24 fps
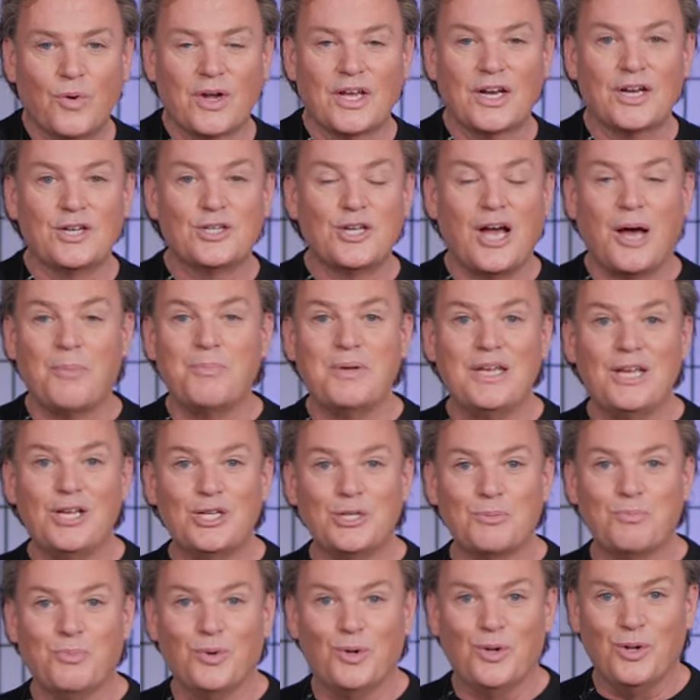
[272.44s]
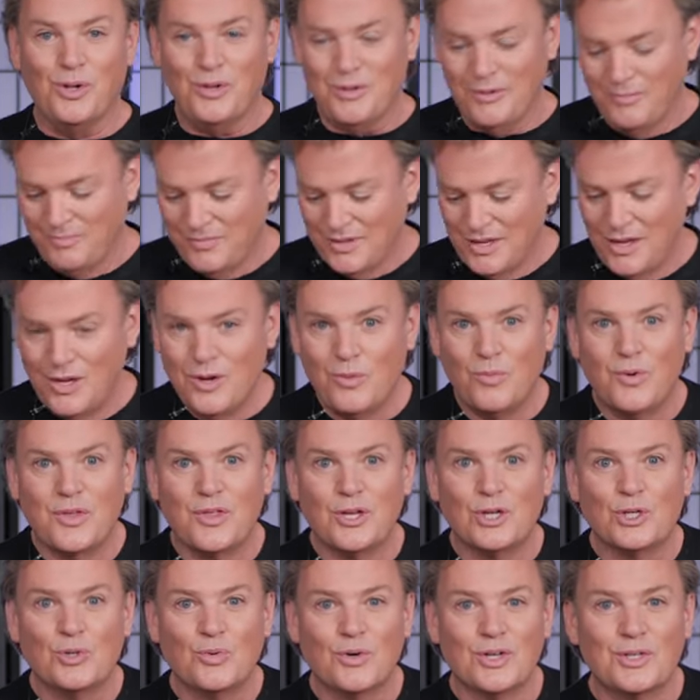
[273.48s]
we're going to top each bowl with
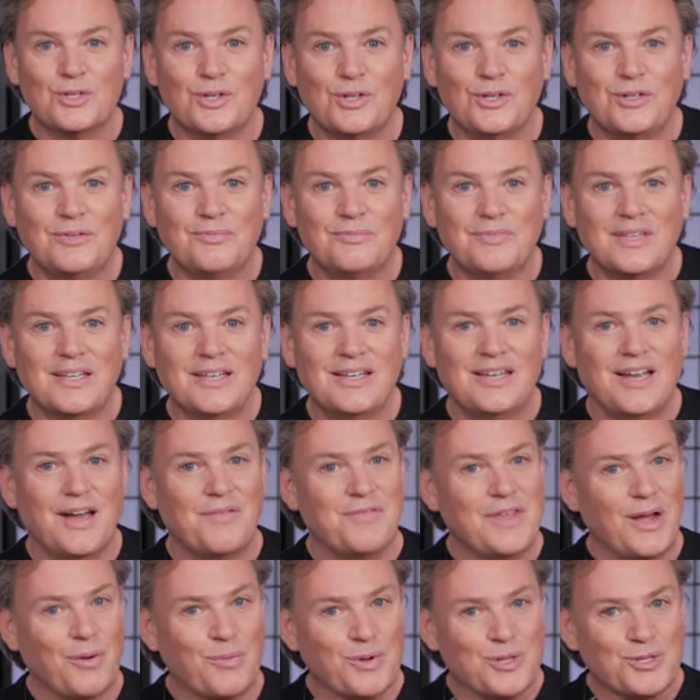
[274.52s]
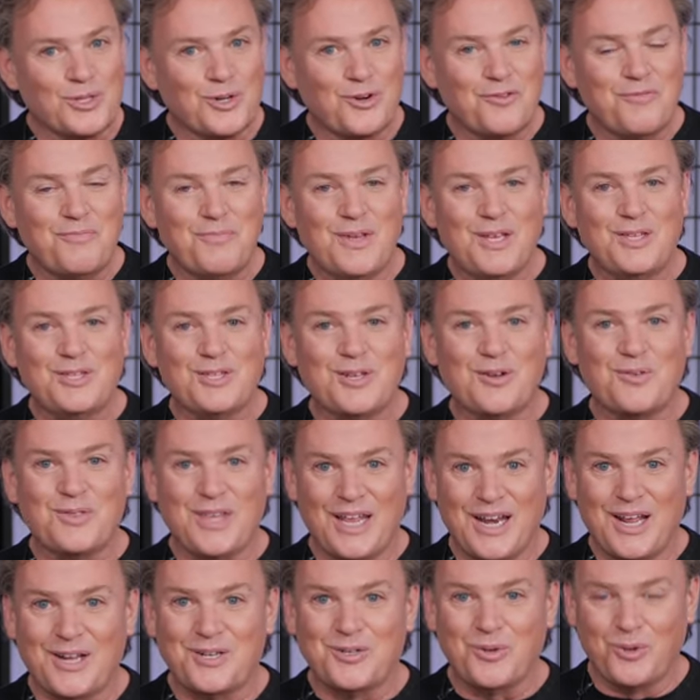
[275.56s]
a drizzle of that reserved miso
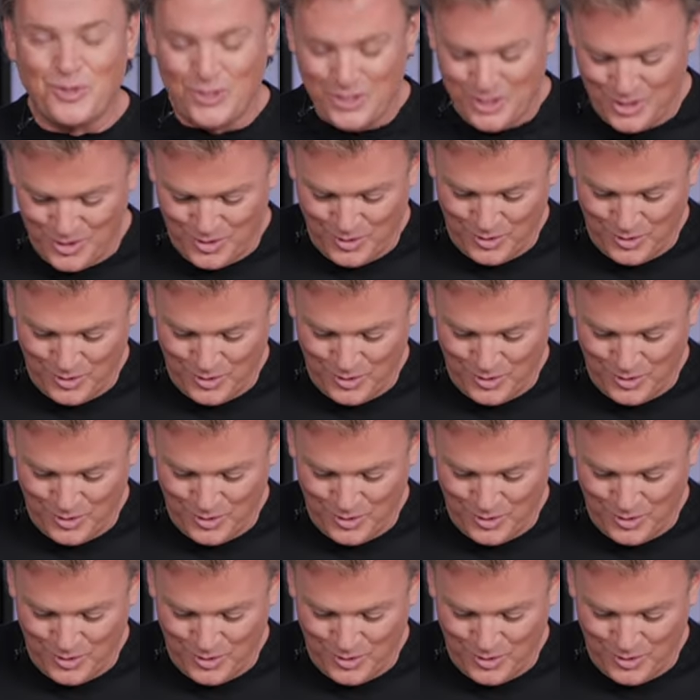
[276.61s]
that I told you to